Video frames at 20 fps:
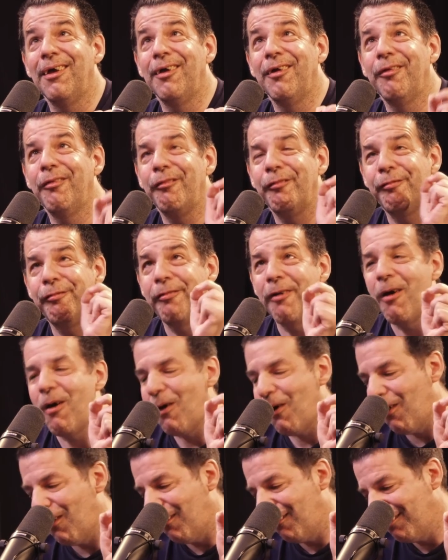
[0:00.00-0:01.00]

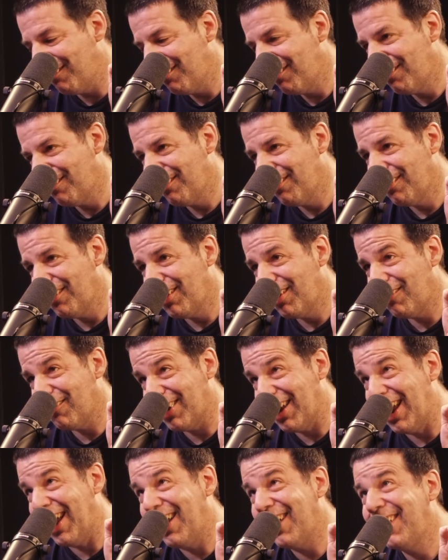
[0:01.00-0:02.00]
song,
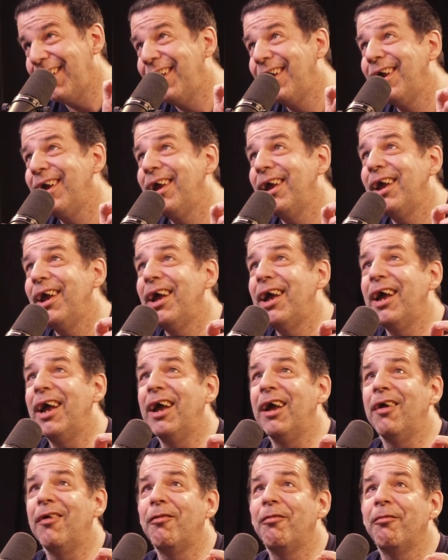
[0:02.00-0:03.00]
okay,
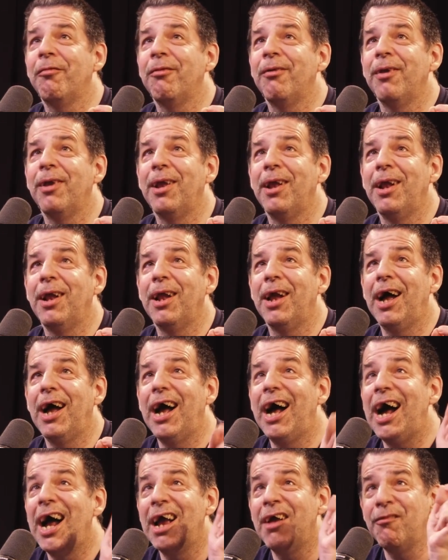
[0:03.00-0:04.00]
is
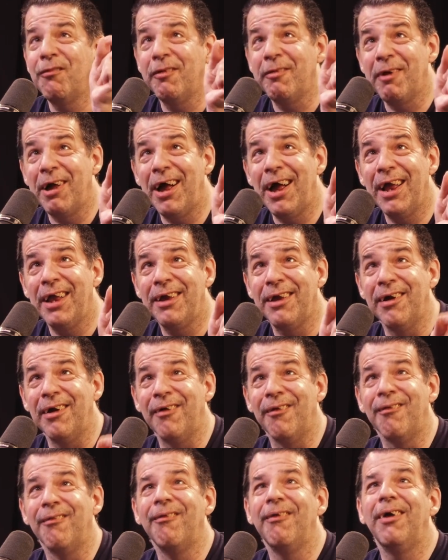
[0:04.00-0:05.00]
Eye of a Tiger.
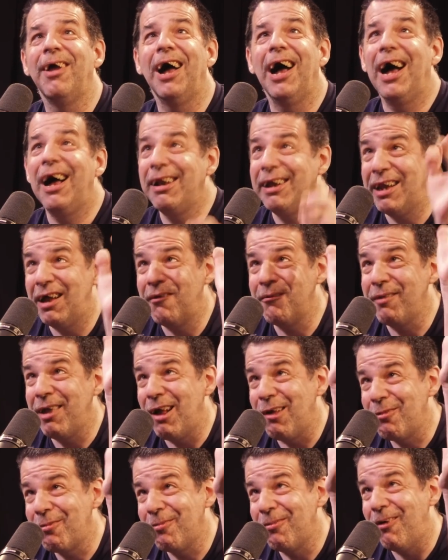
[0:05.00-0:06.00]
I love that
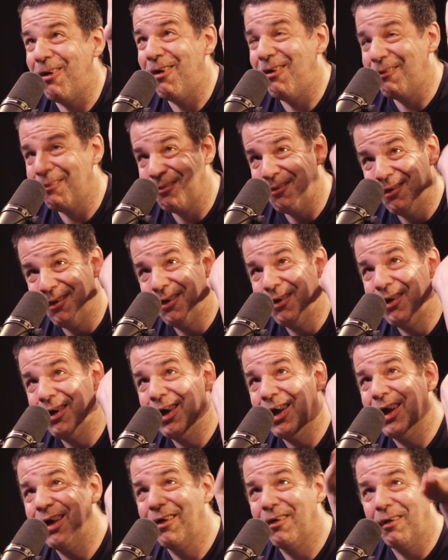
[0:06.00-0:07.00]
song.
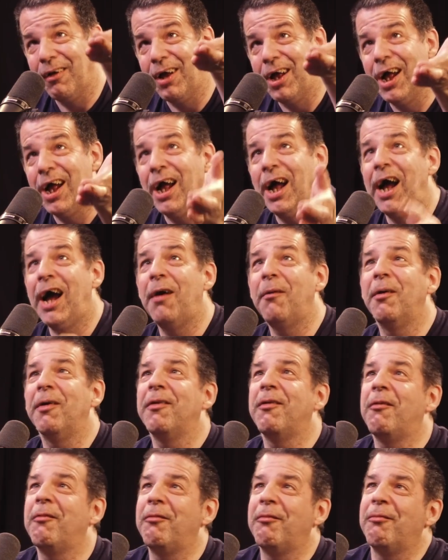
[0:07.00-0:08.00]
I want to
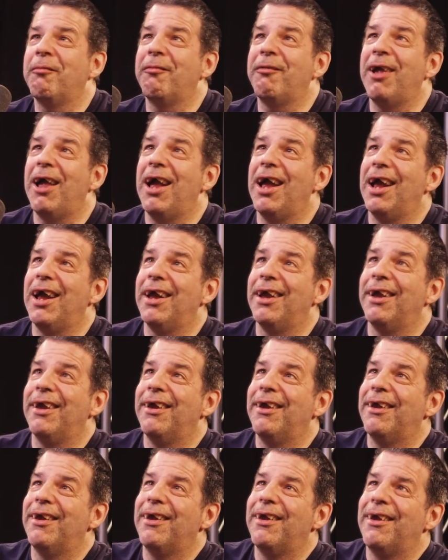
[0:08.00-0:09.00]
say
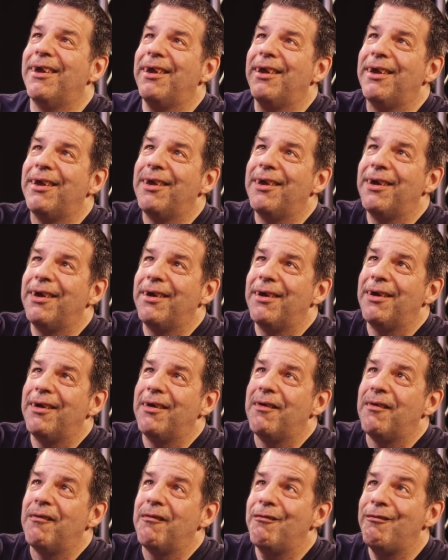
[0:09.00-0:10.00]

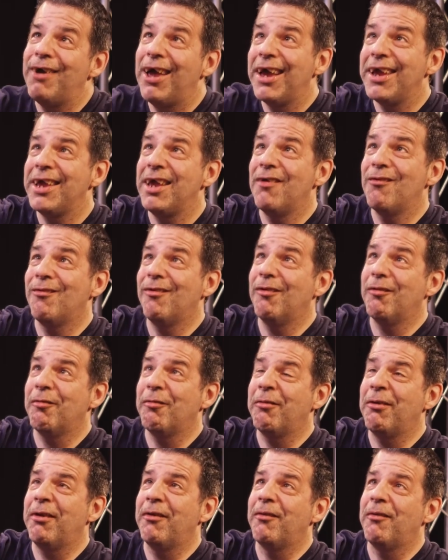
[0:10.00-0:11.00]
thank you for,
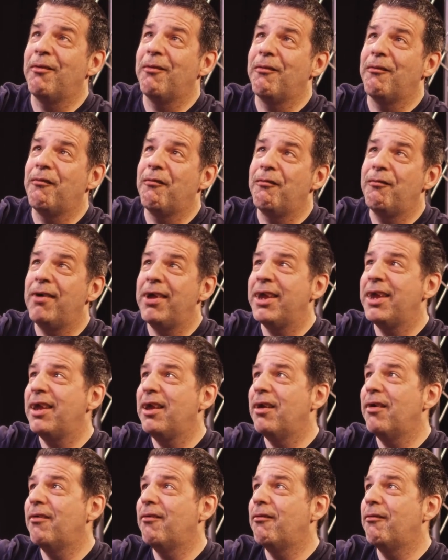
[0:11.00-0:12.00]
thank
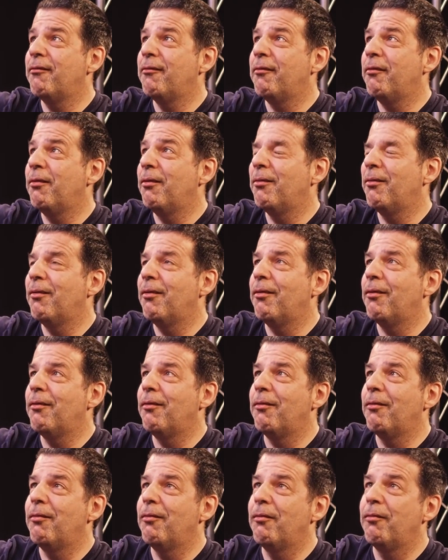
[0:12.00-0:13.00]
you
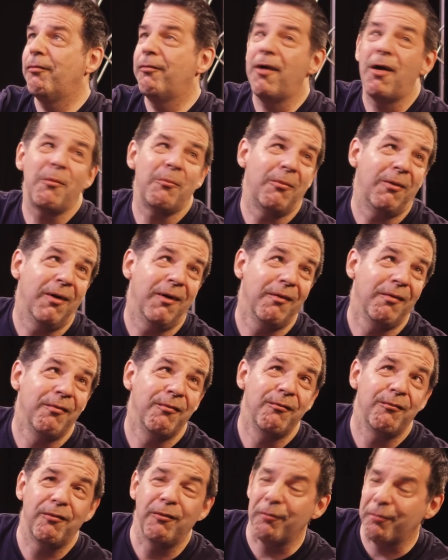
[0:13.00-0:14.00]
someone
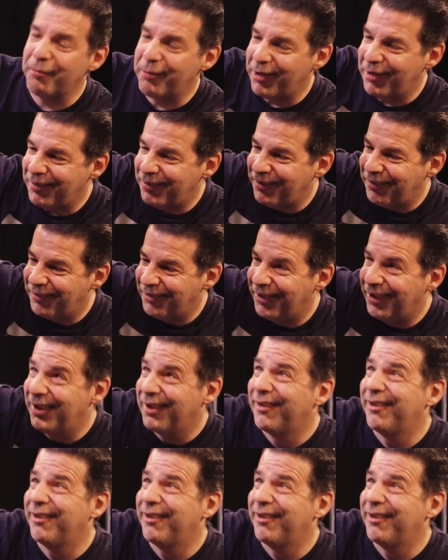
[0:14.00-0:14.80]
for sending it.